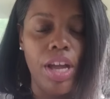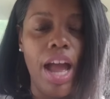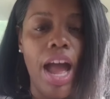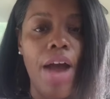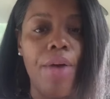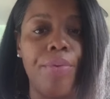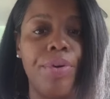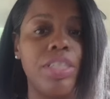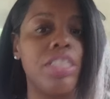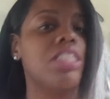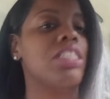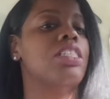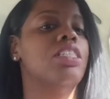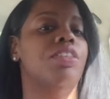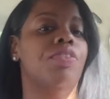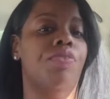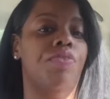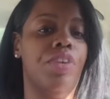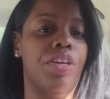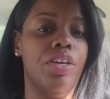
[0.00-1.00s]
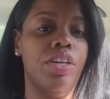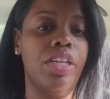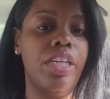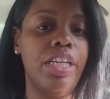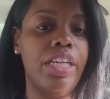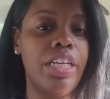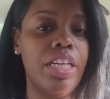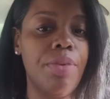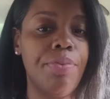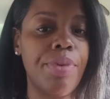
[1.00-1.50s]
I wasn't
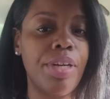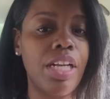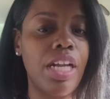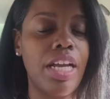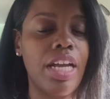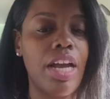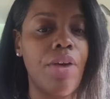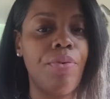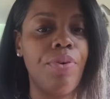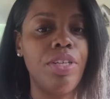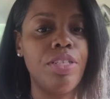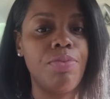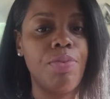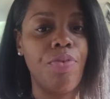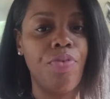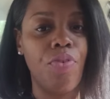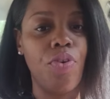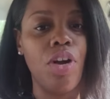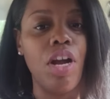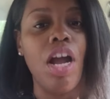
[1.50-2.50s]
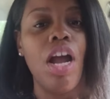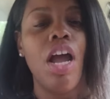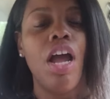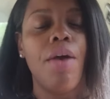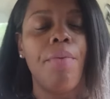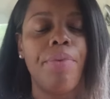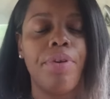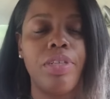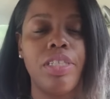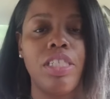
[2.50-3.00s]
severely anemic like I was before,
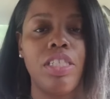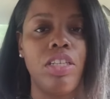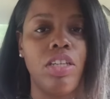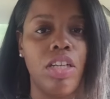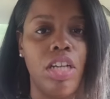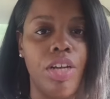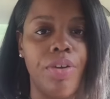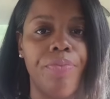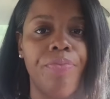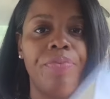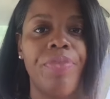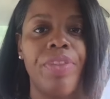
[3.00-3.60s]
but it was still low.